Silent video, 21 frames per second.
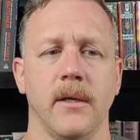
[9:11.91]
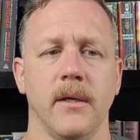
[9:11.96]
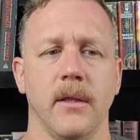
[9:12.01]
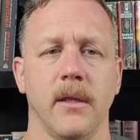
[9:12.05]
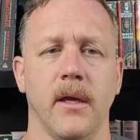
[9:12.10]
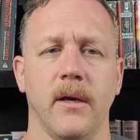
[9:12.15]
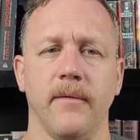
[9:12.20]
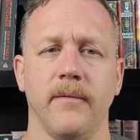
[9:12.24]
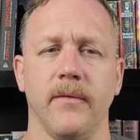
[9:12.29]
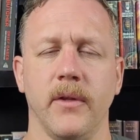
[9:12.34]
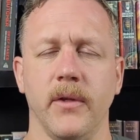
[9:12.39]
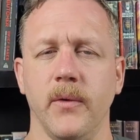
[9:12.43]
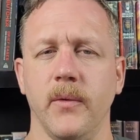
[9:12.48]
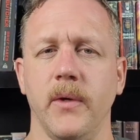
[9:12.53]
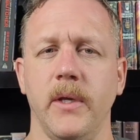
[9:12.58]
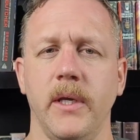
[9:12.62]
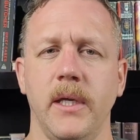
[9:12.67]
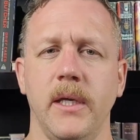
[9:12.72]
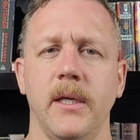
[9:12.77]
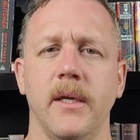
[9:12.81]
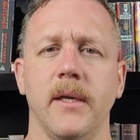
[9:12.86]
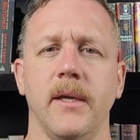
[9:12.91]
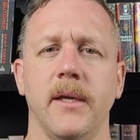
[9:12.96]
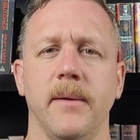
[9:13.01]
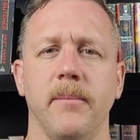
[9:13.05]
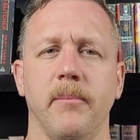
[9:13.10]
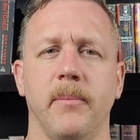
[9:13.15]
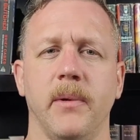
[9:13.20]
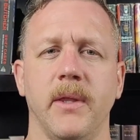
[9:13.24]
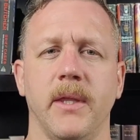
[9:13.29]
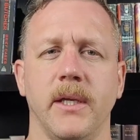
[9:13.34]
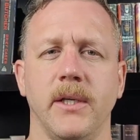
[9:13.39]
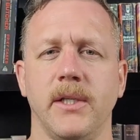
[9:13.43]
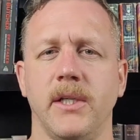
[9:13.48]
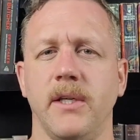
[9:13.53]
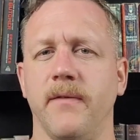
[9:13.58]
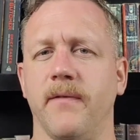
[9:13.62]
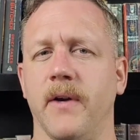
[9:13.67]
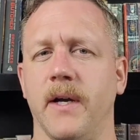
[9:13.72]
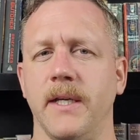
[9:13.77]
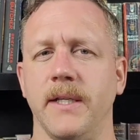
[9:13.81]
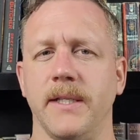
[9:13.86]
love Louis, but then she
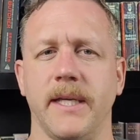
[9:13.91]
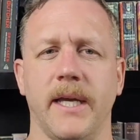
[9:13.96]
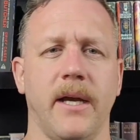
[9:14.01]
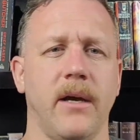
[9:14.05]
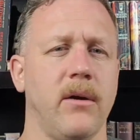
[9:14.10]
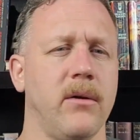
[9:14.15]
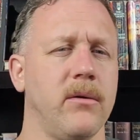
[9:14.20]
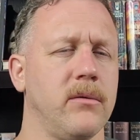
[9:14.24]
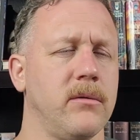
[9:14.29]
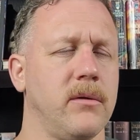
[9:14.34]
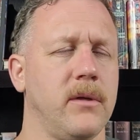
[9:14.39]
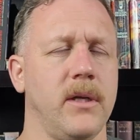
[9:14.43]
finds out,